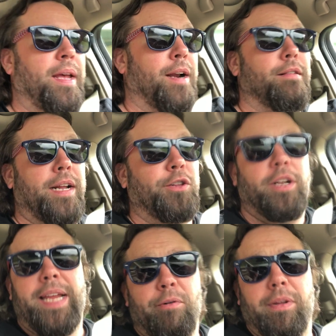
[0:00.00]
in all
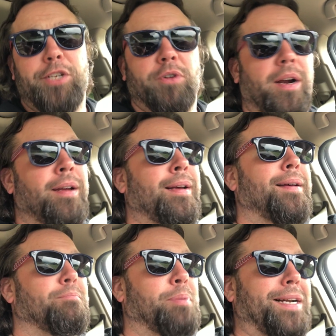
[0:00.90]
likelihood get really drunk.
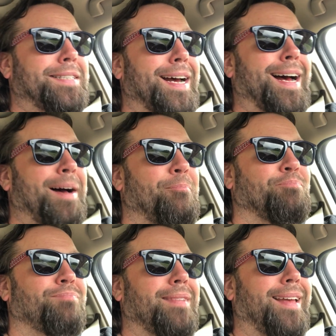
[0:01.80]
But and